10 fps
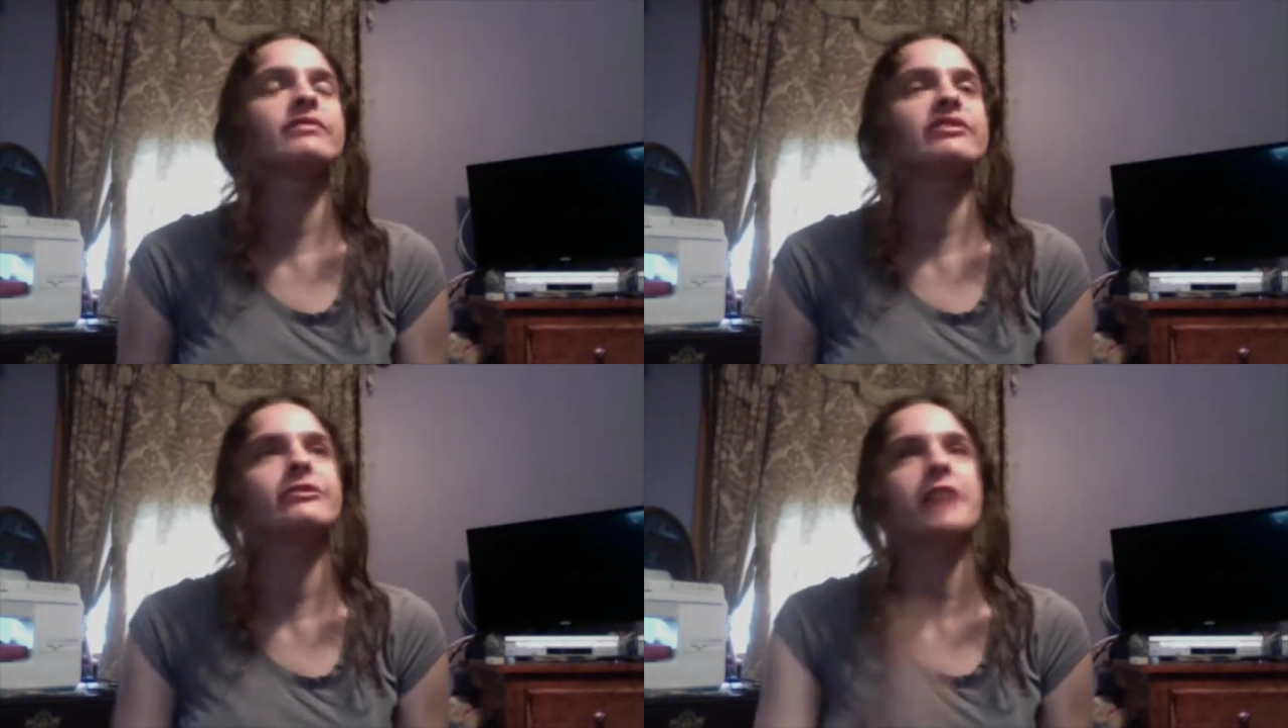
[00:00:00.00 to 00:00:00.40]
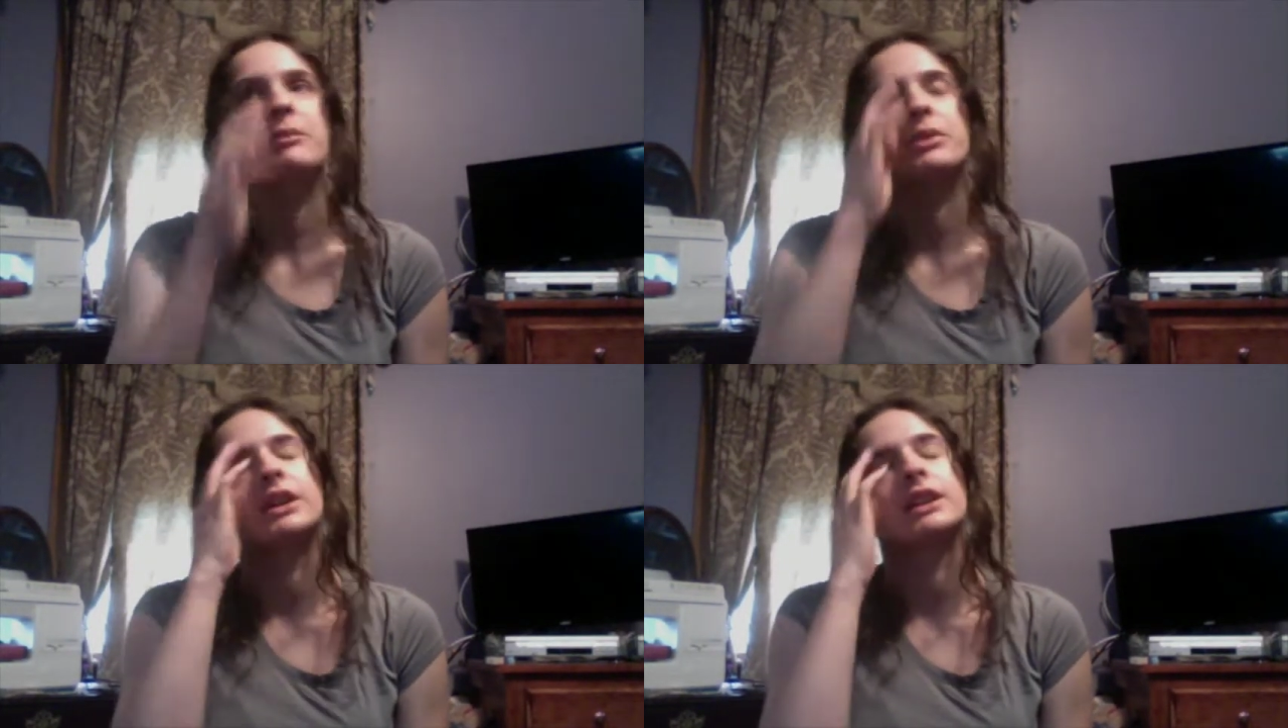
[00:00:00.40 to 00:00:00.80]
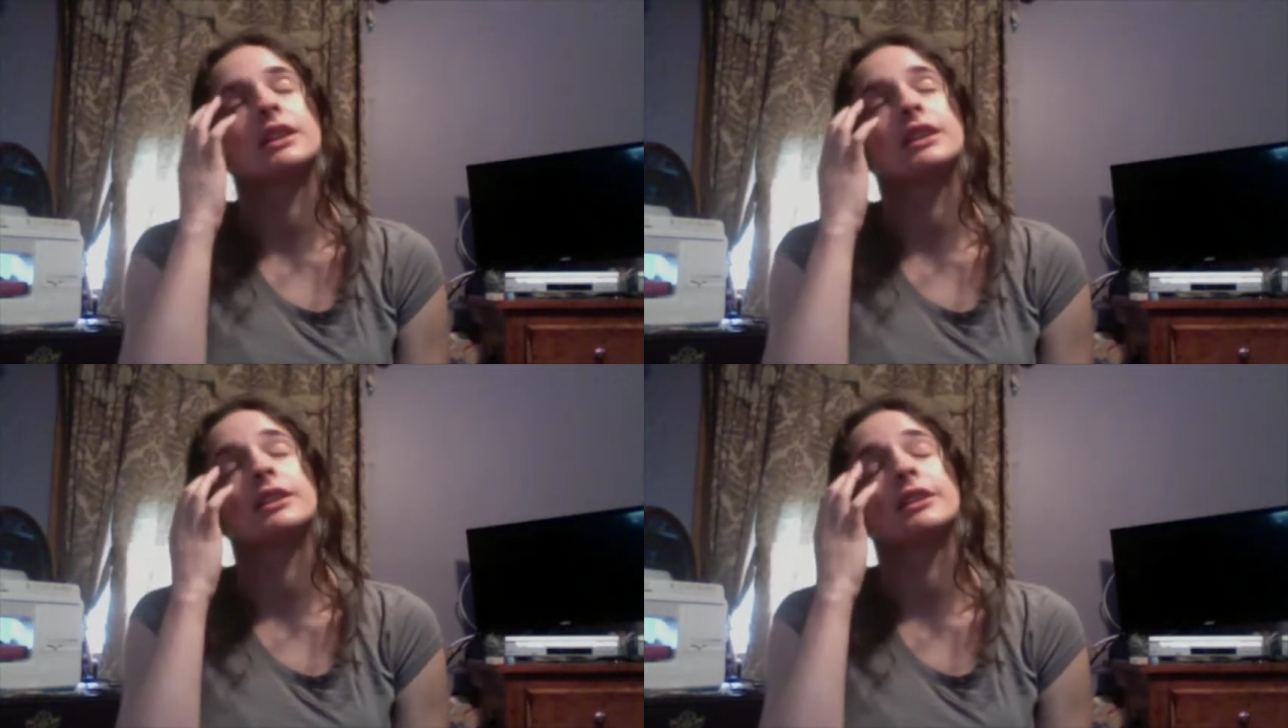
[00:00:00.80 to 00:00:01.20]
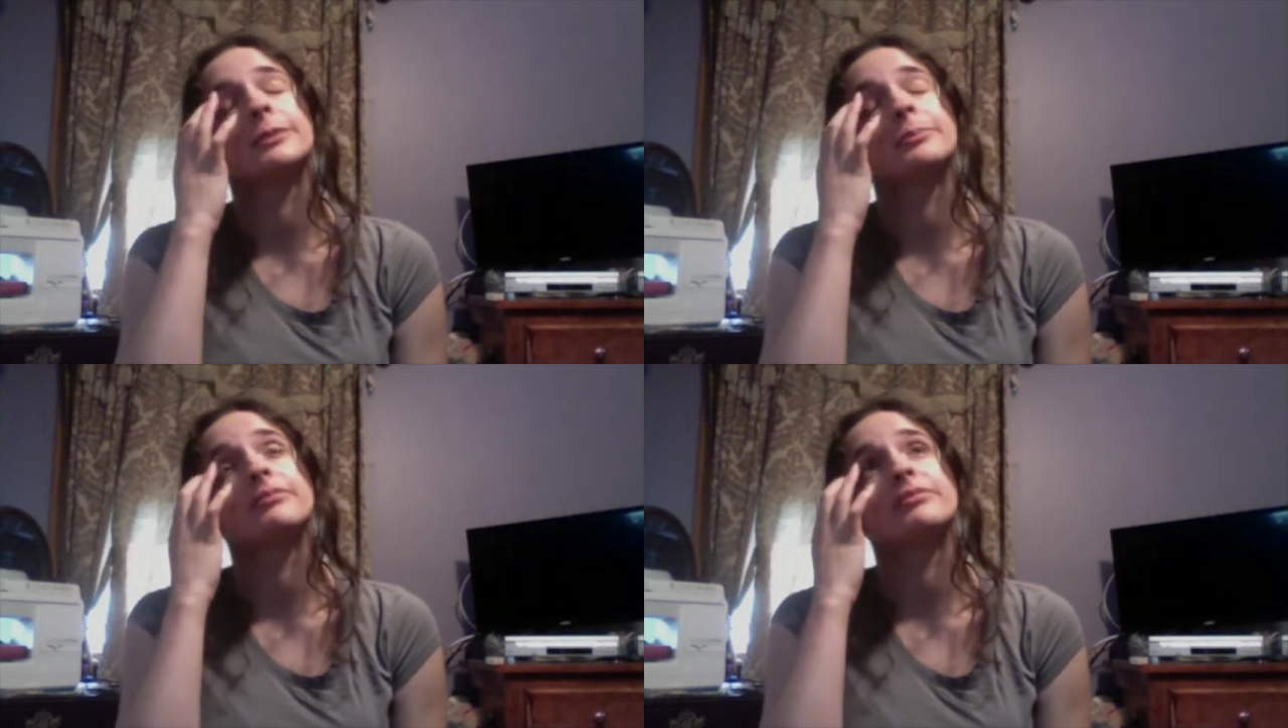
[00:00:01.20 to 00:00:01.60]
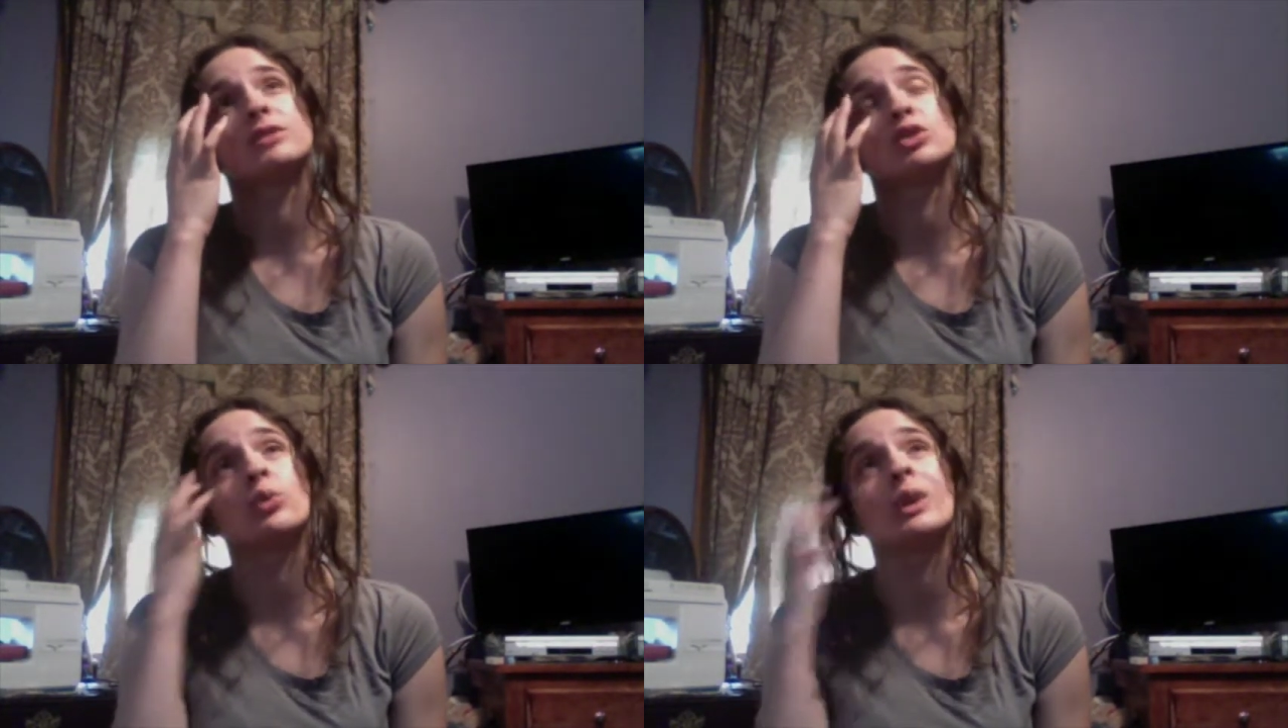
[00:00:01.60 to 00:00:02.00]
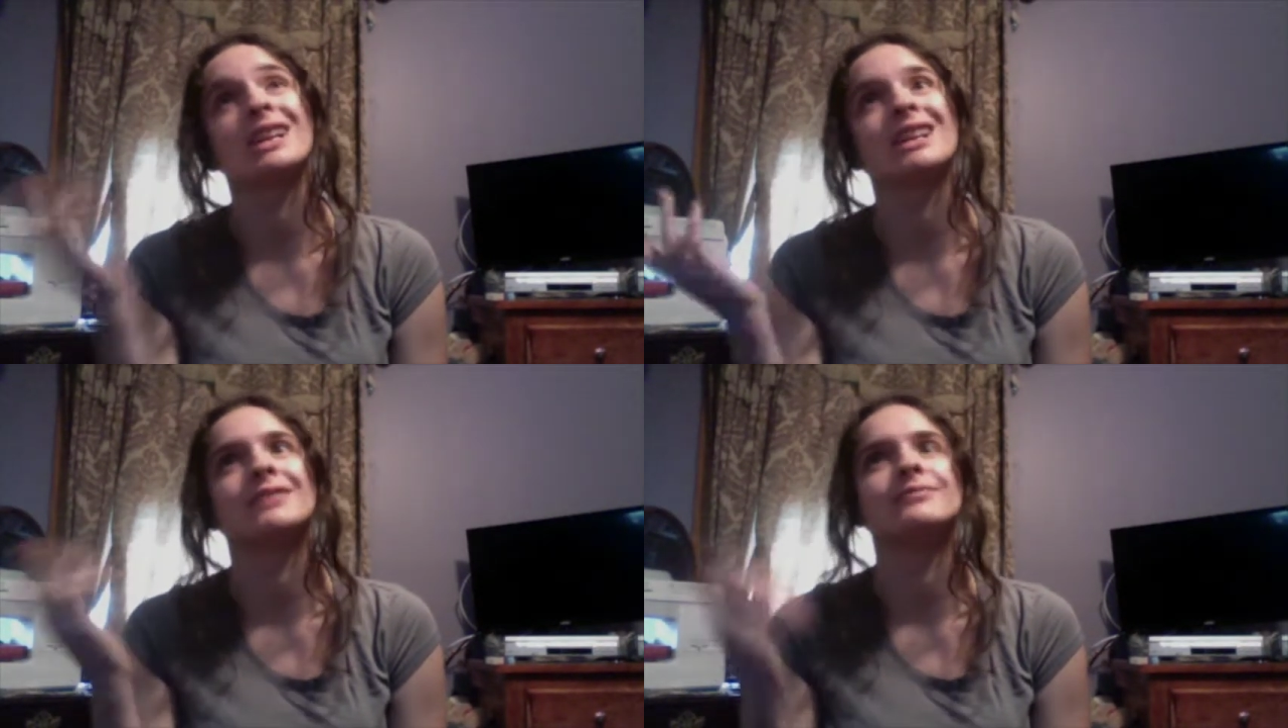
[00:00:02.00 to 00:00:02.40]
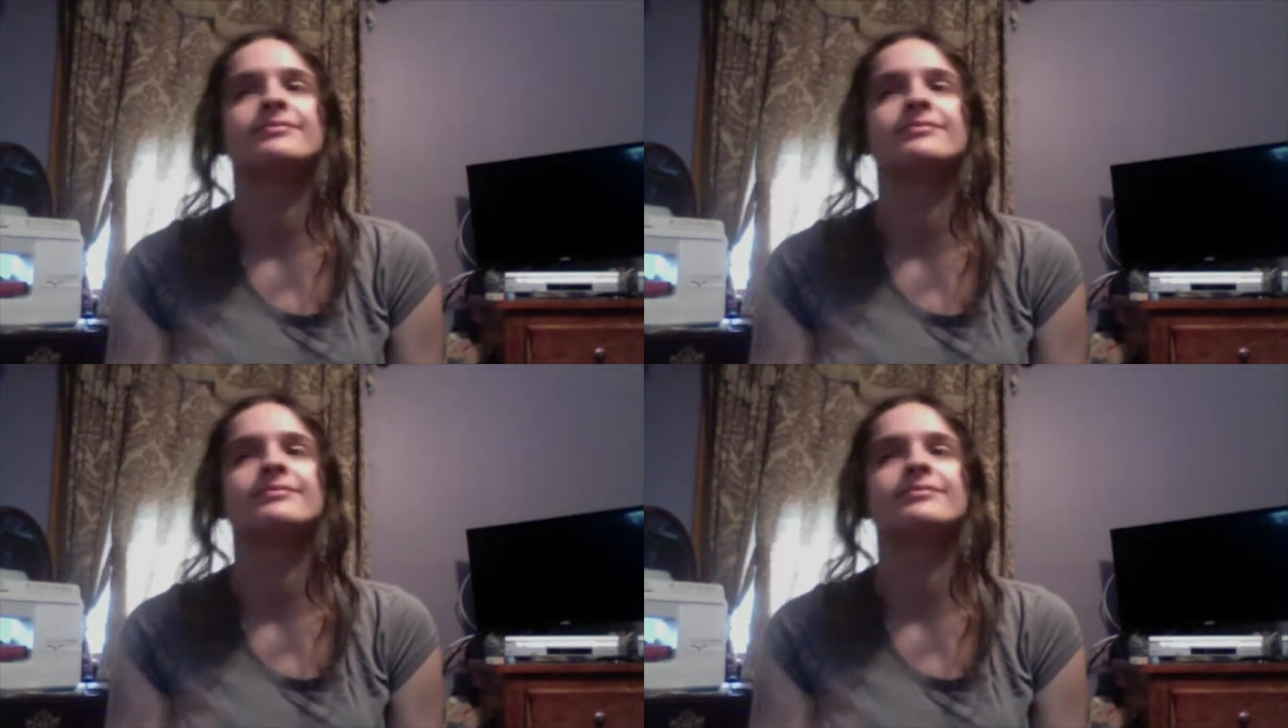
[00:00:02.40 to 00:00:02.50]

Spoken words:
fabric, 20,